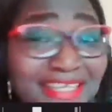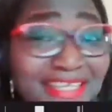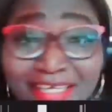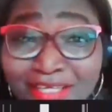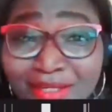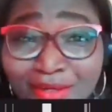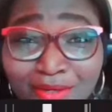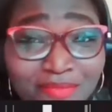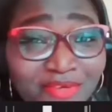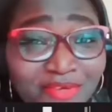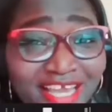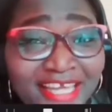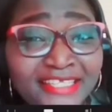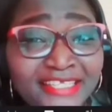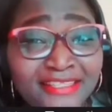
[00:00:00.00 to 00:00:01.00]
Think of
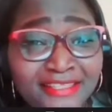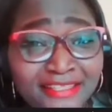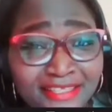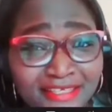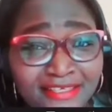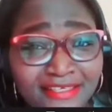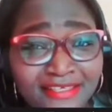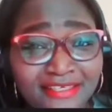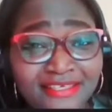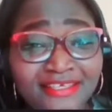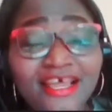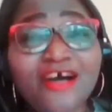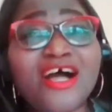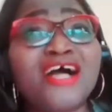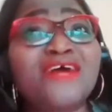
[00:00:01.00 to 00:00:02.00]
anything.
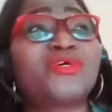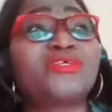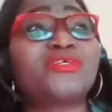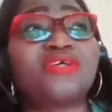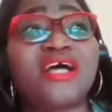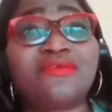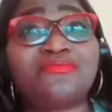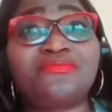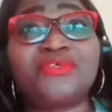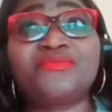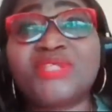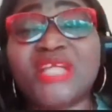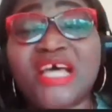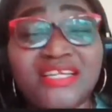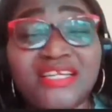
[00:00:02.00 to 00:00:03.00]
Now I've
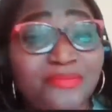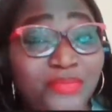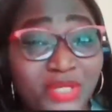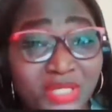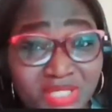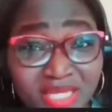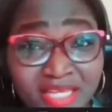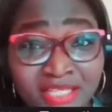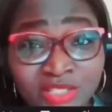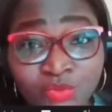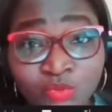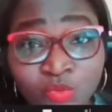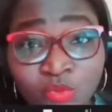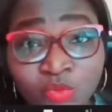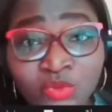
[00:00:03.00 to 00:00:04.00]
even had a patient
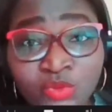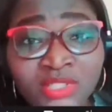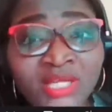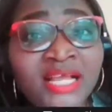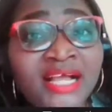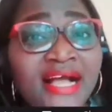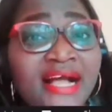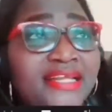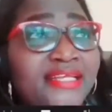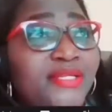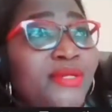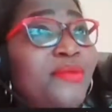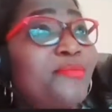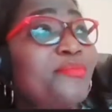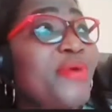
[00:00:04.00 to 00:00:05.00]
who
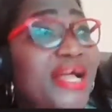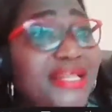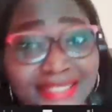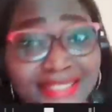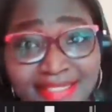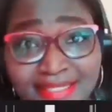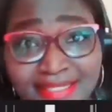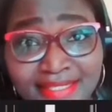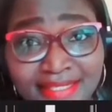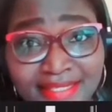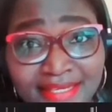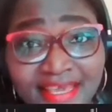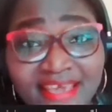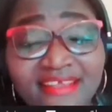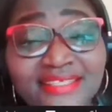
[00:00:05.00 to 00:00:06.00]
had bats
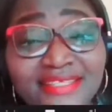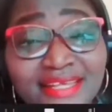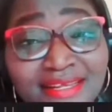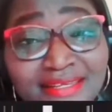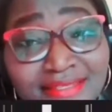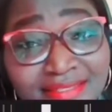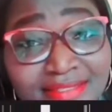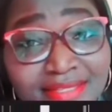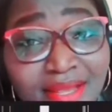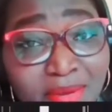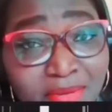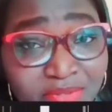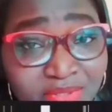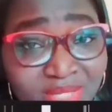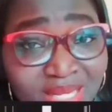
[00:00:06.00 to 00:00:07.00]
entered his
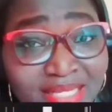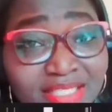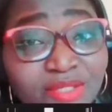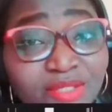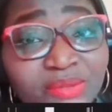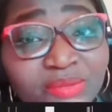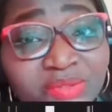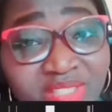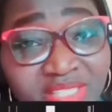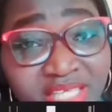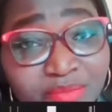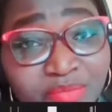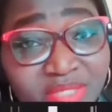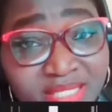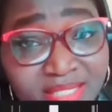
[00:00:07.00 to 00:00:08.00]
house and he called the
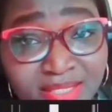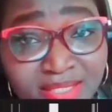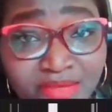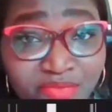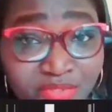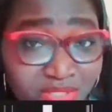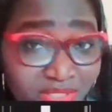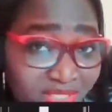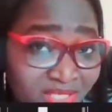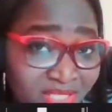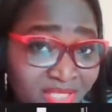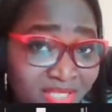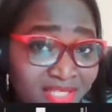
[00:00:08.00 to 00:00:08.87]
ambulance service.